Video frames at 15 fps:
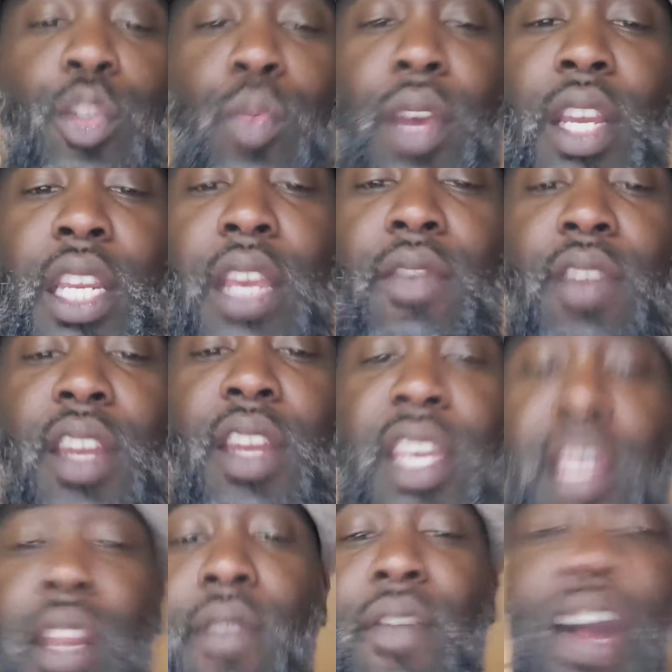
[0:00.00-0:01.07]
and you ain't even to
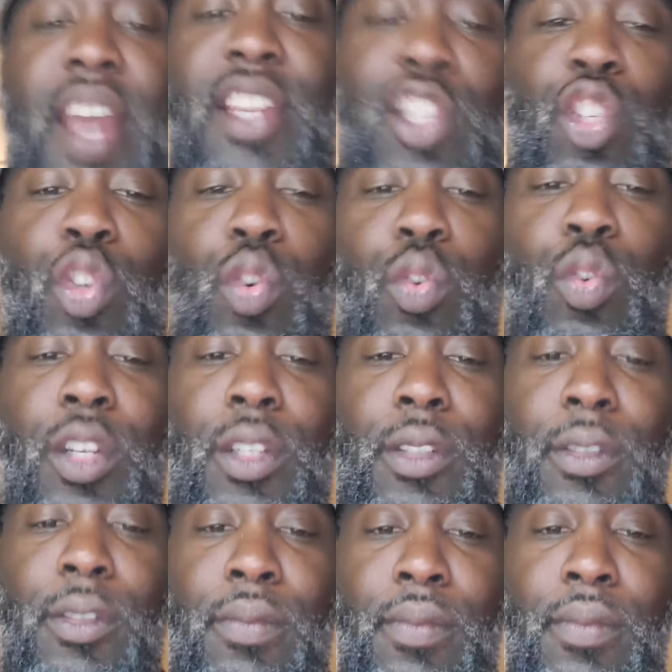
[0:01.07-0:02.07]
get invited to it.